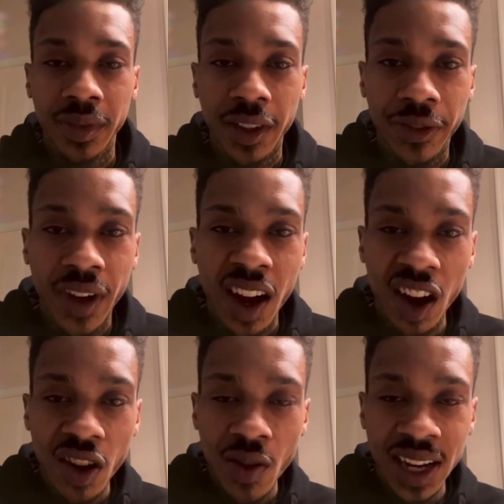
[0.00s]
The fuck?
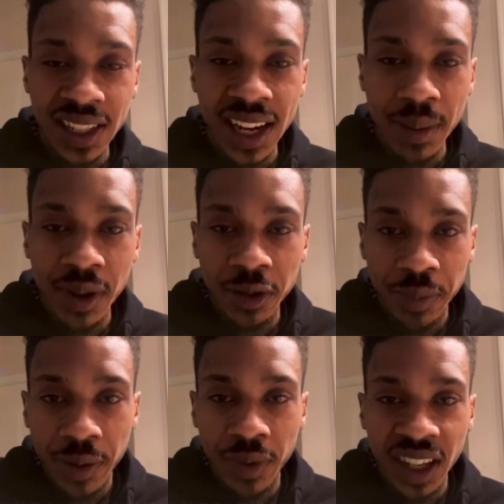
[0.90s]
Earl and his neighborhood
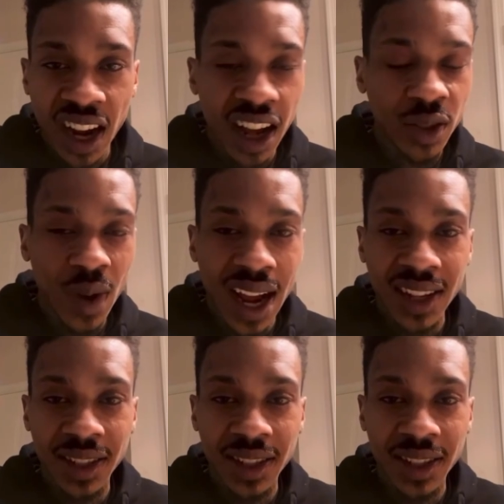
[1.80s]
was beefing with the guys. Why?